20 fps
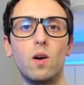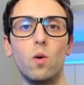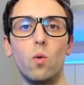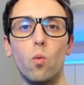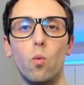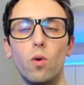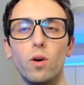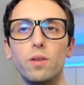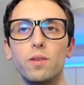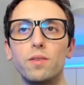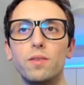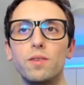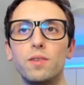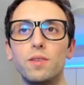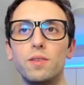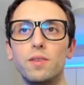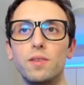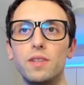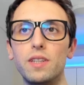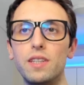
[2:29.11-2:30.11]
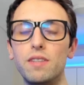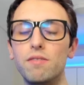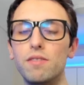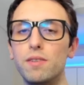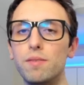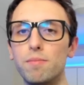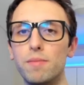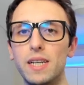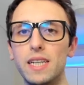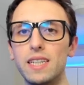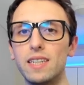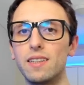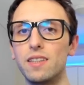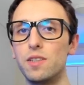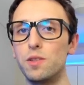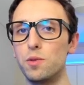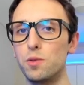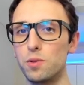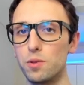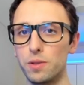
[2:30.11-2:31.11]
won't even make the
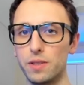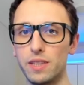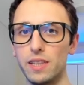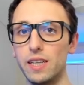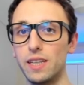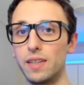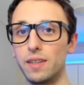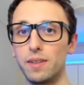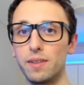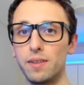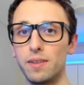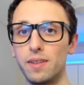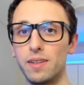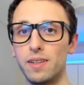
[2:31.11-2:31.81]
user think,